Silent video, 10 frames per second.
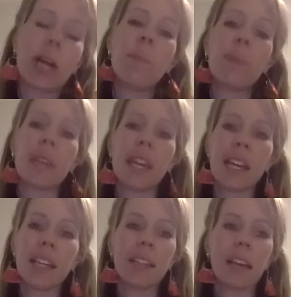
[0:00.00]

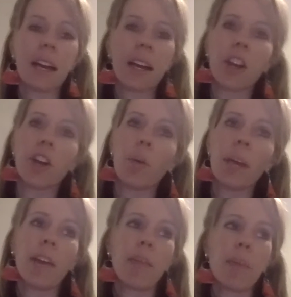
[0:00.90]
company is that,
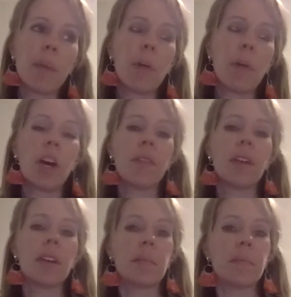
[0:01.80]
we have people on
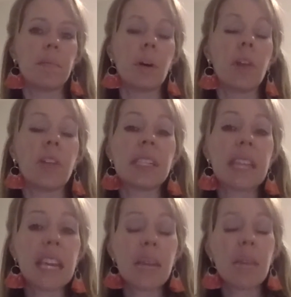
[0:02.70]
the
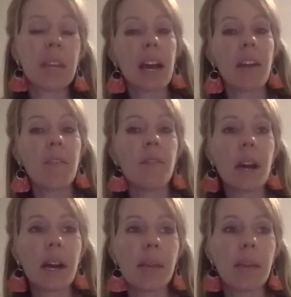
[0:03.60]
team that have
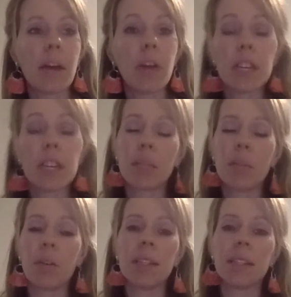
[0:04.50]
health
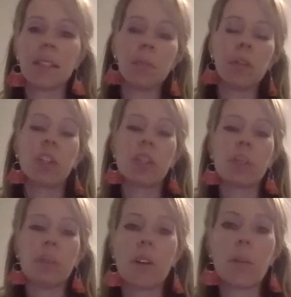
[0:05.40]
testimonies similar to
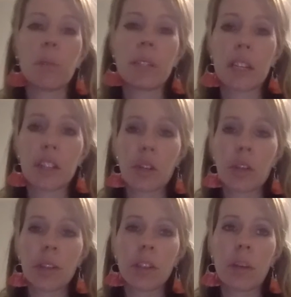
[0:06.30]
maybe your
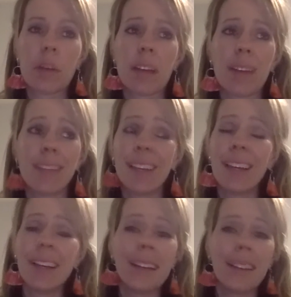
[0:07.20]
potentials. So, I mean,
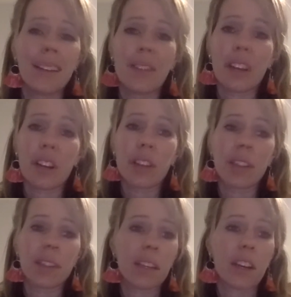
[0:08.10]

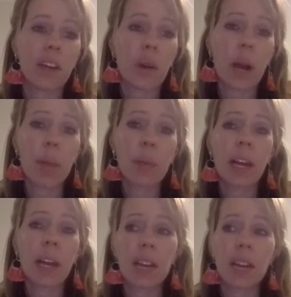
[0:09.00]
there's, your
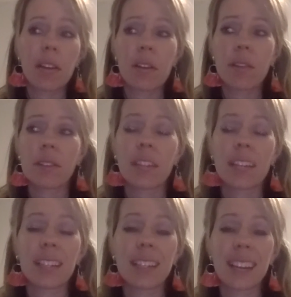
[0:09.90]
upline, and then there's
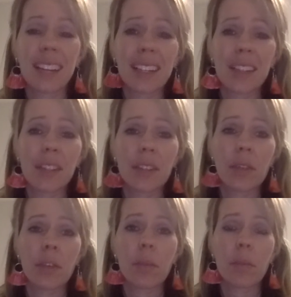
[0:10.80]
like sidelines too
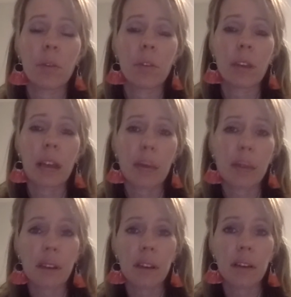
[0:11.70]
that'll be more than
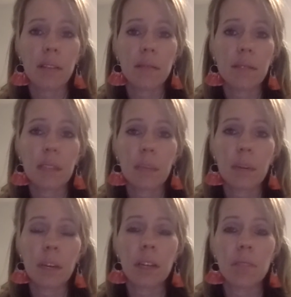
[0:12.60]
happy to step
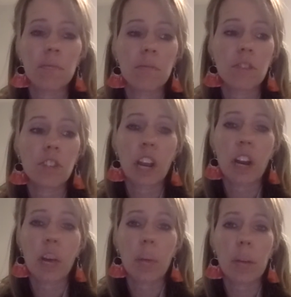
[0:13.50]
in and
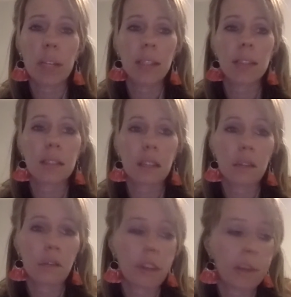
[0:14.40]
share what Plexus has
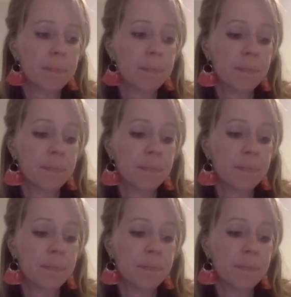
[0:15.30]
done for them.